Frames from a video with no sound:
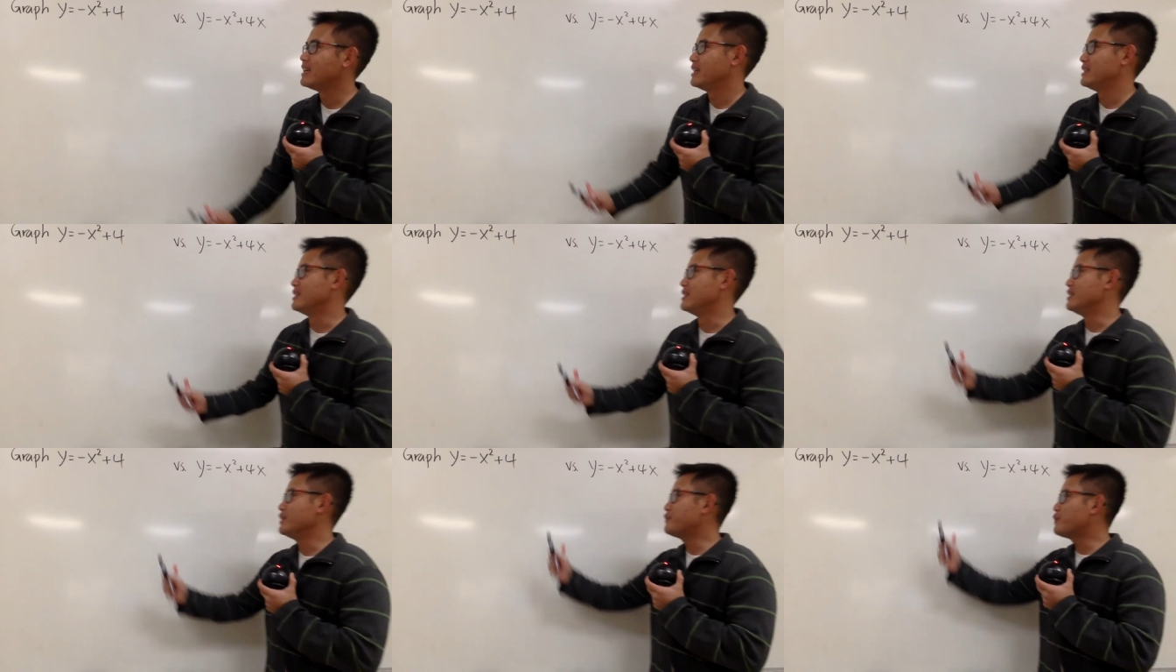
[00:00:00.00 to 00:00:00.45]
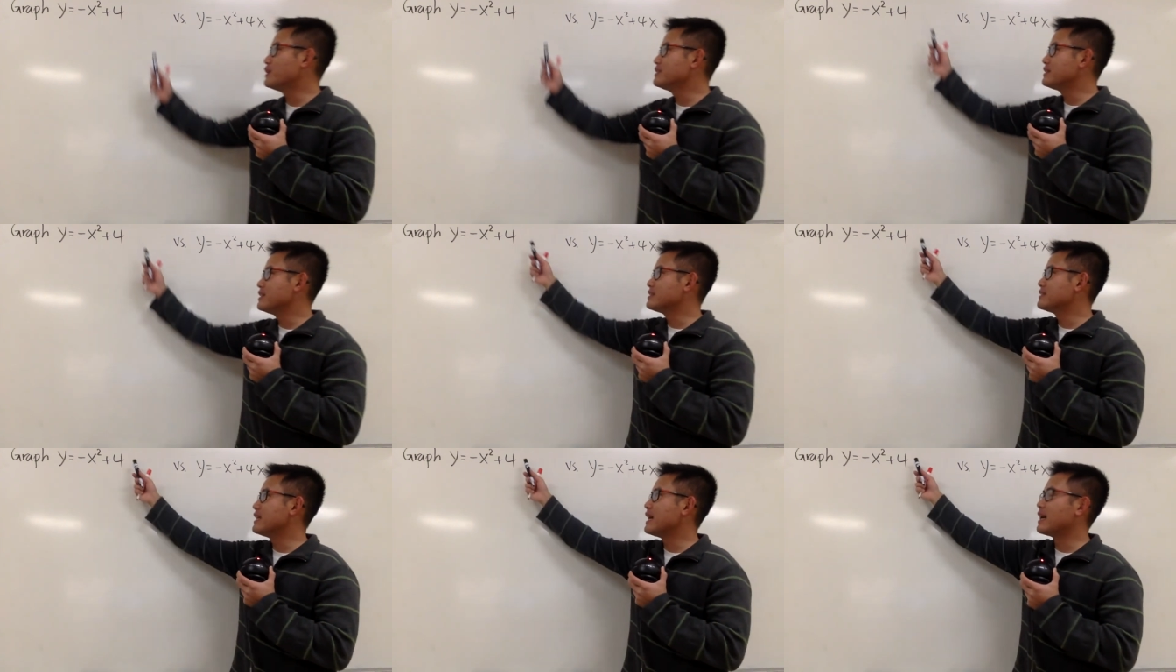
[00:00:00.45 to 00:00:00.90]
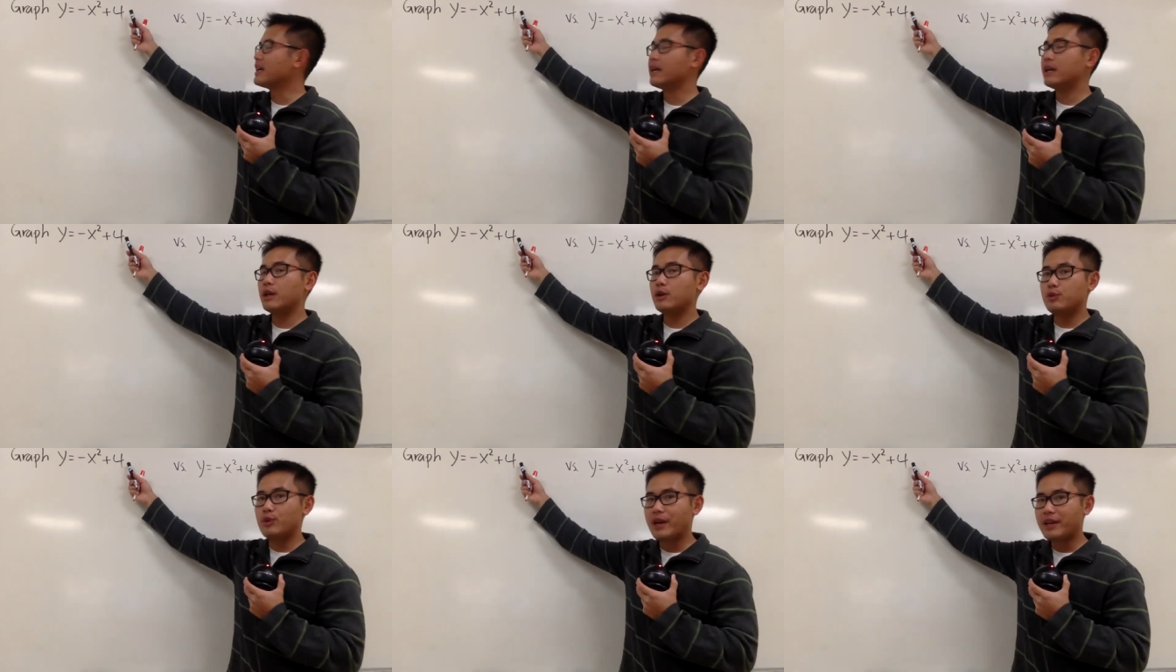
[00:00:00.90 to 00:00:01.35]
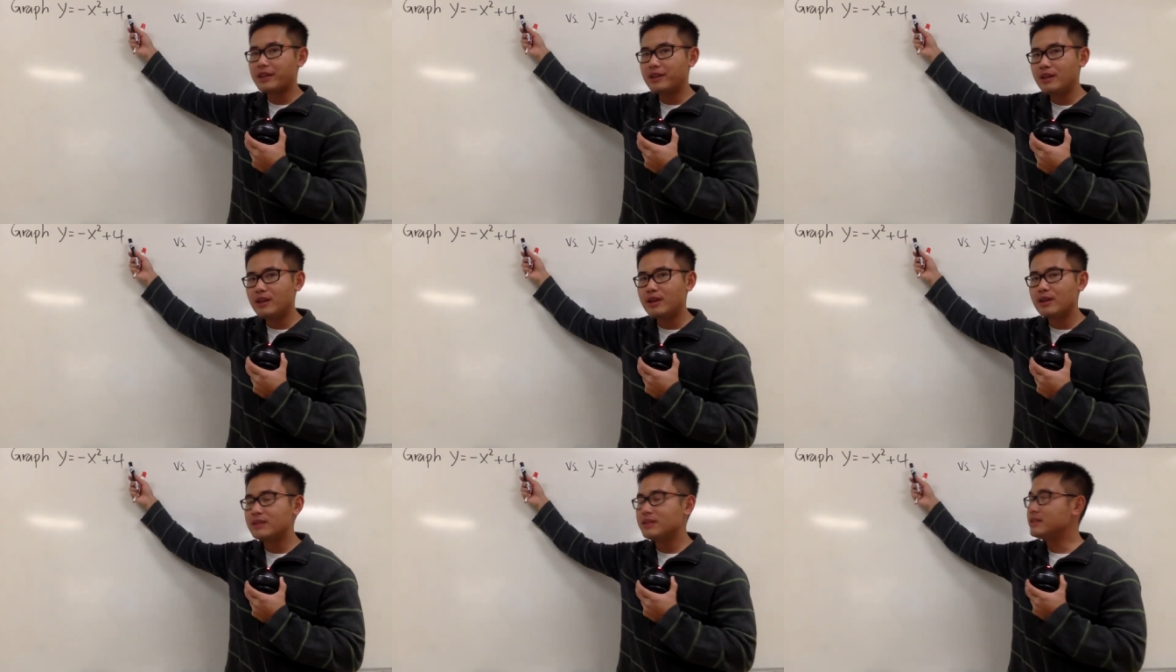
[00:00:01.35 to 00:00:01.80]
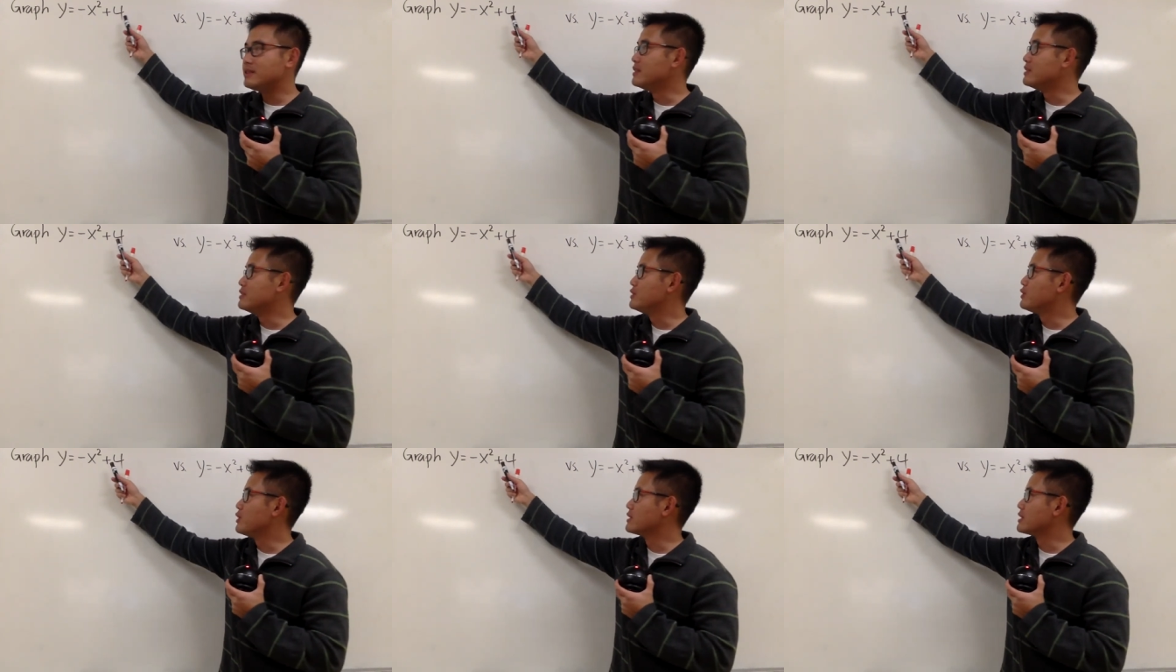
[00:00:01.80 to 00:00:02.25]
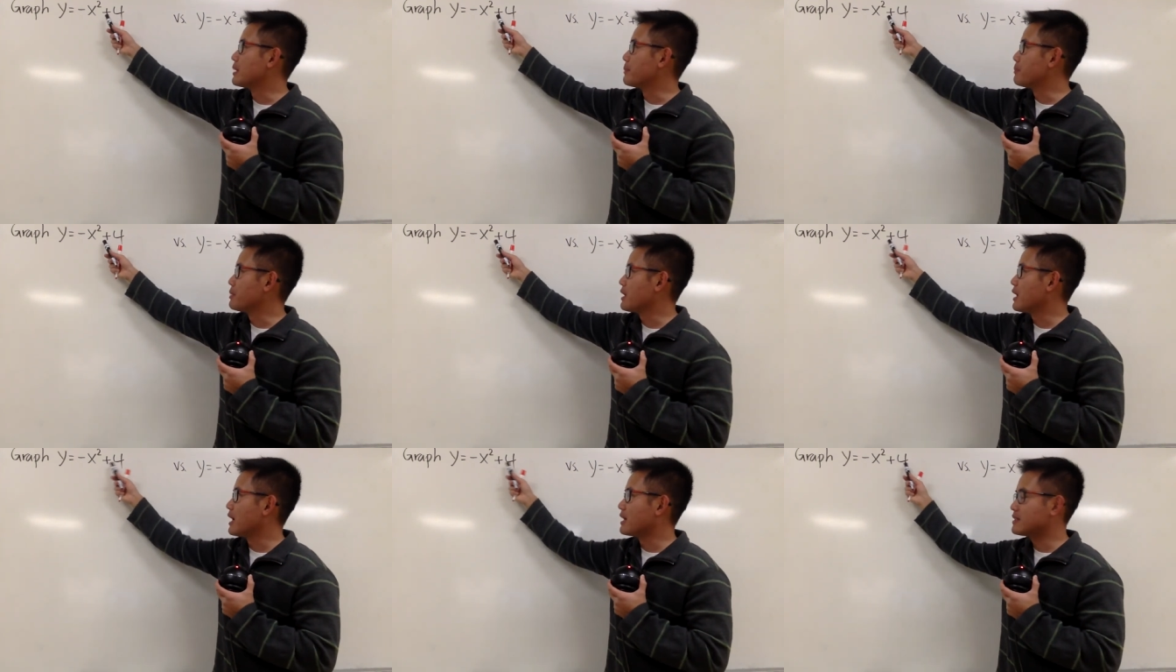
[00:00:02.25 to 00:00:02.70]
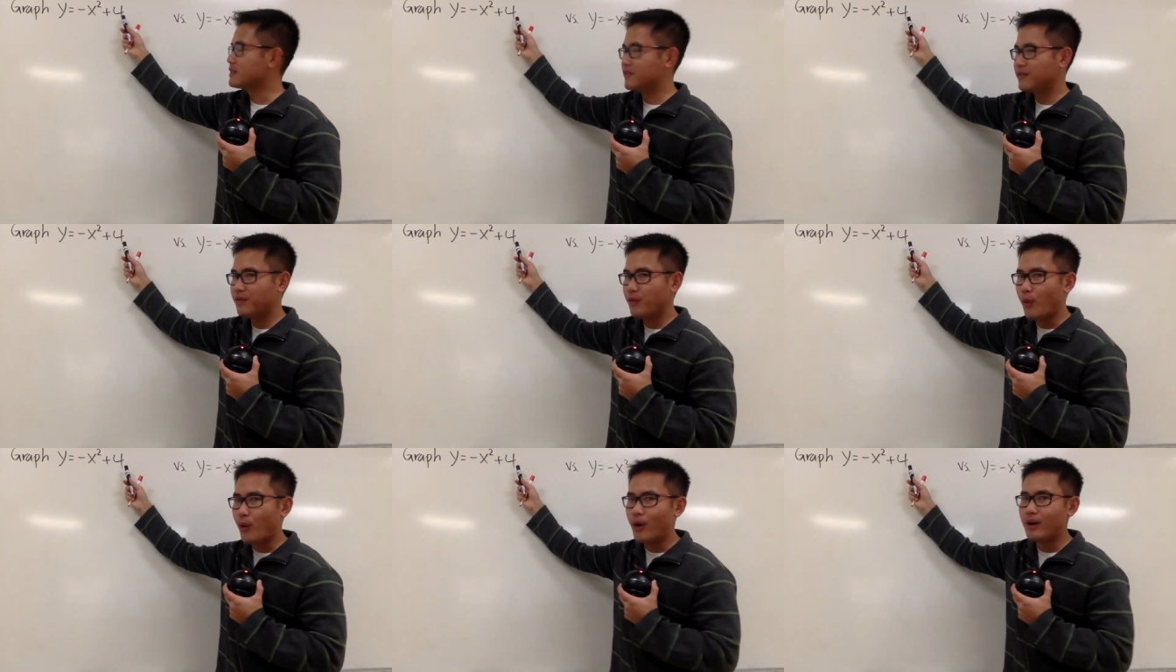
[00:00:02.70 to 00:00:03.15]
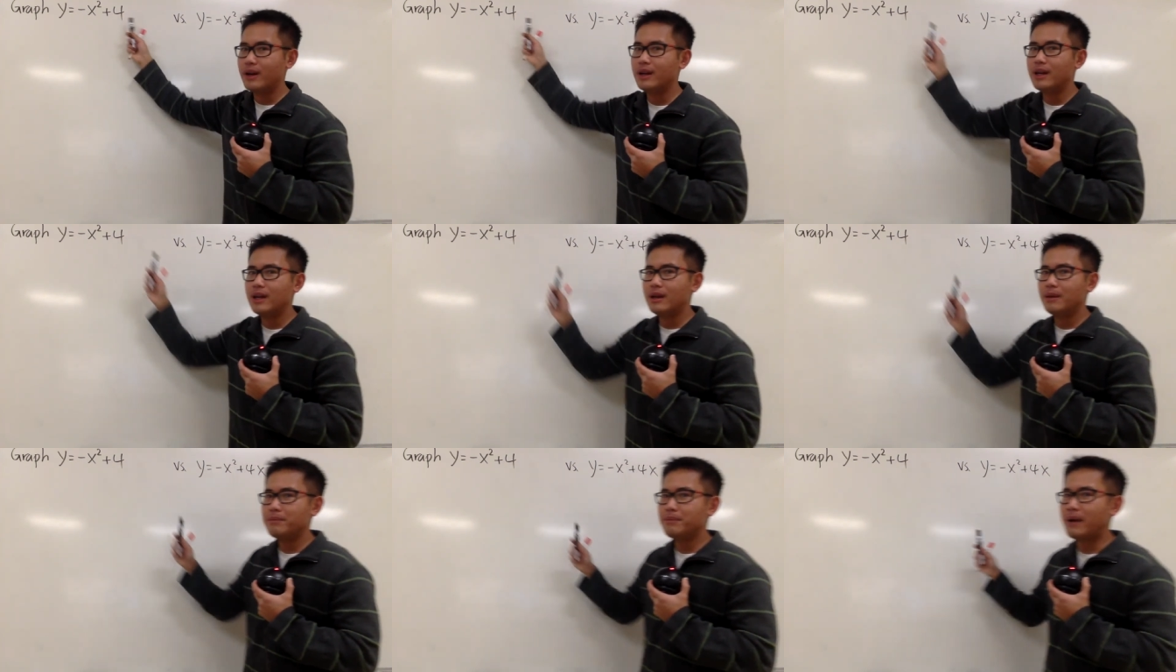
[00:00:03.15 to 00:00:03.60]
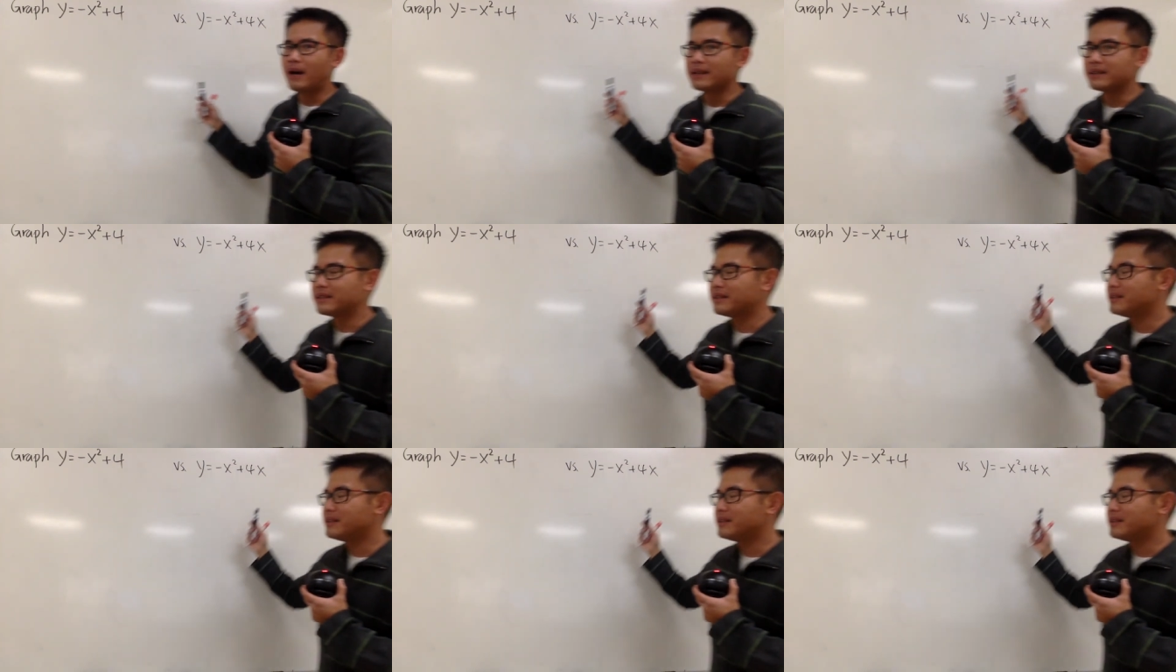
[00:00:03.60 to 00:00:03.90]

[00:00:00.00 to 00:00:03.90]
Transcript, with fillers: The difference is that right here, this is just a plus 4, but